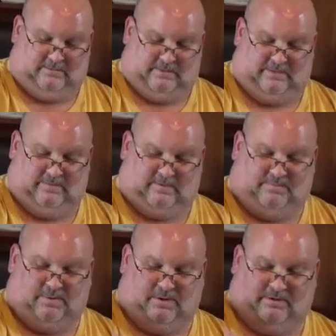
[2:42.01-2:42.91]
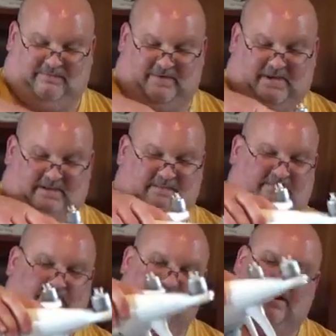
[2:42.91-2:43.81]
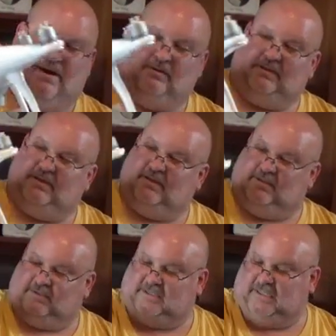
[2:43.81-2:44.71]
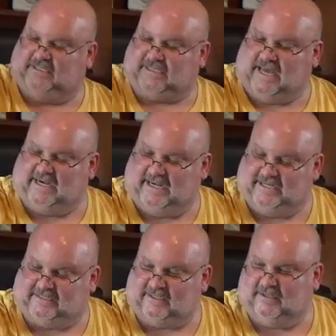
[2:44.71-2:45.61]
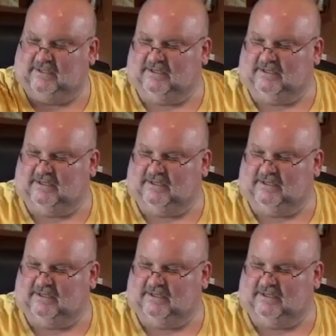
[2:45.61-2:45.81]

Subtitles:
We will pull the Phantom 4 out, and you see it's got a nice